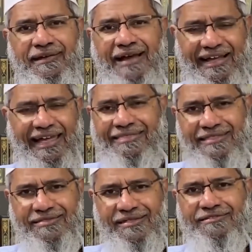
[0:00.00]
Again,
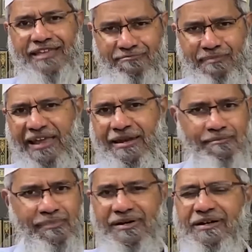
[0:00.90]
this is just my
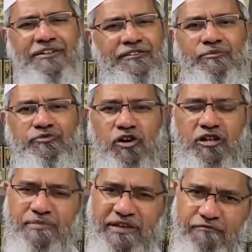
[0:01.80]
number. Some scholars
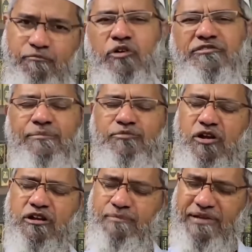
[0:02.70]
may give more, some
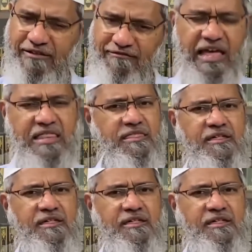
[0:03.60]
scholars may give less.